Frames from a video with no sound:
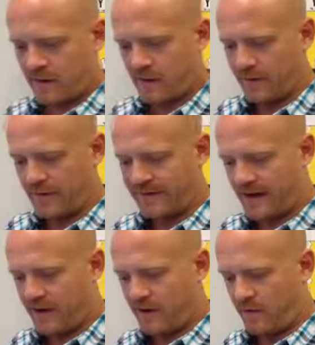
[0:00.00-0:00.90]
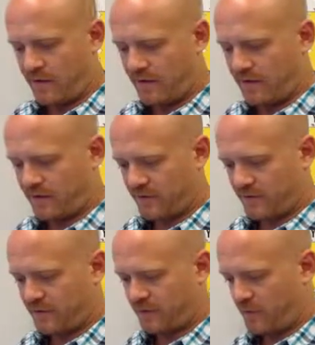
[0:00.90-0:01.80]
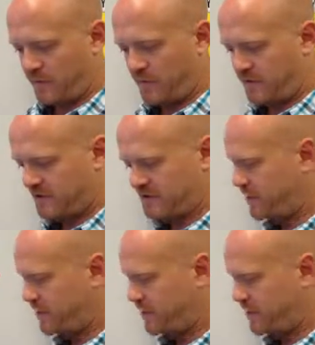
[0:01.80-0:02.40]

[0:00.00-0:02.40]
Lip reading: Going down, we're going to look at bromine, which is